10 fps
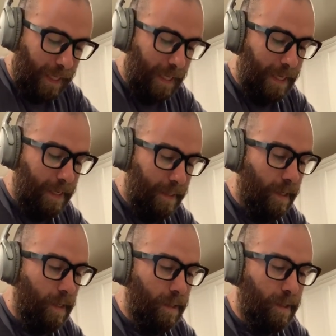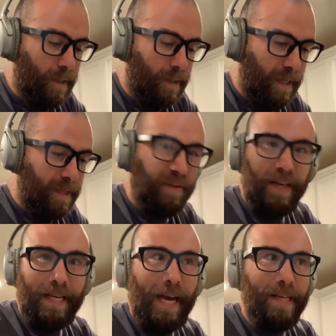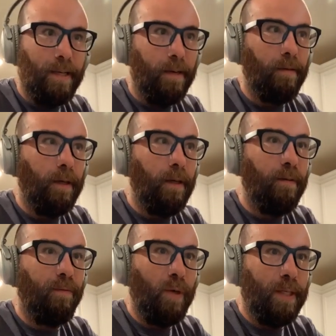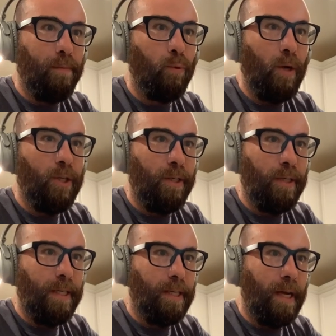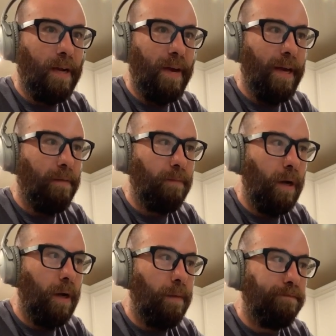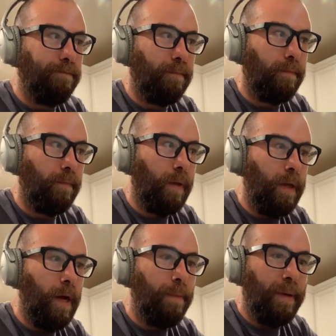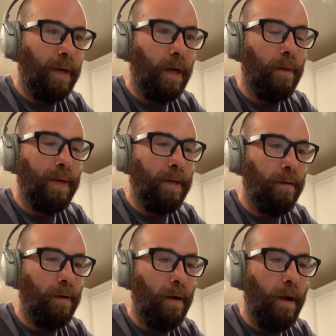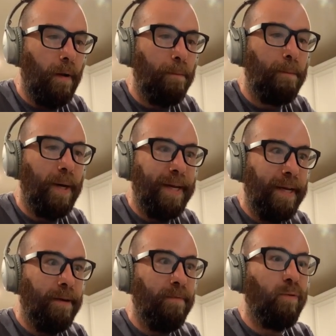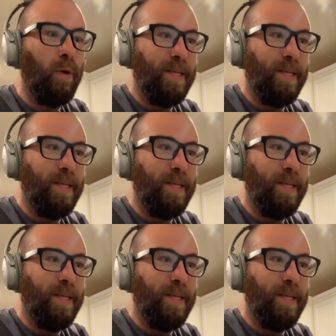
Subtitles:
He does these fantastic voice impressions. He's kind of an up and coming budding